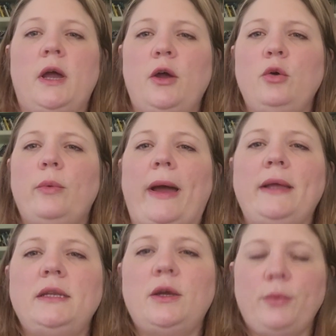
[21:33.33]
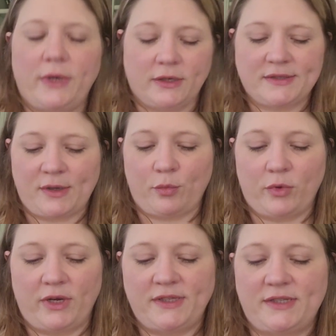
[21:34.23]
Oh, I know what else I
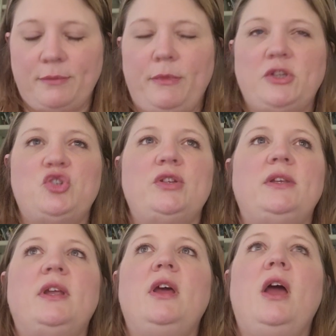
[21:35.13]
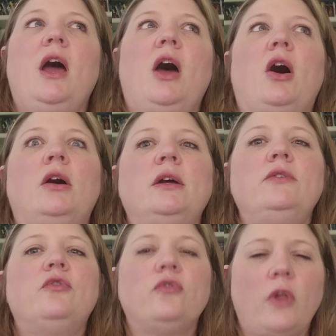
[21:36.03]
wanted to mention.
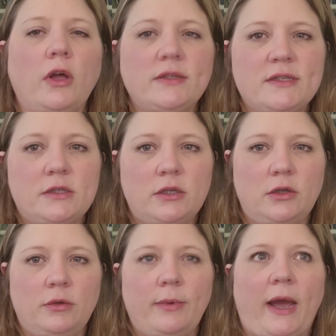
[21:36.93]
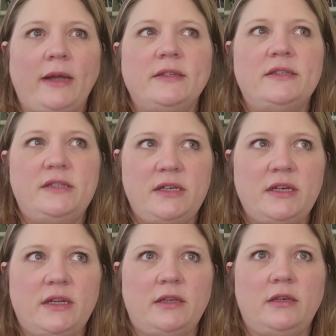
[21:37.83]
On Flosstube, I
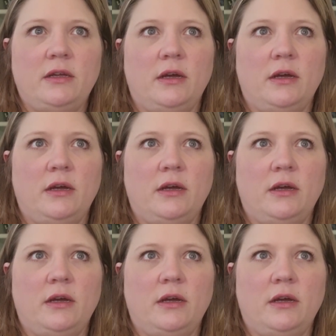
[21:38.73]
did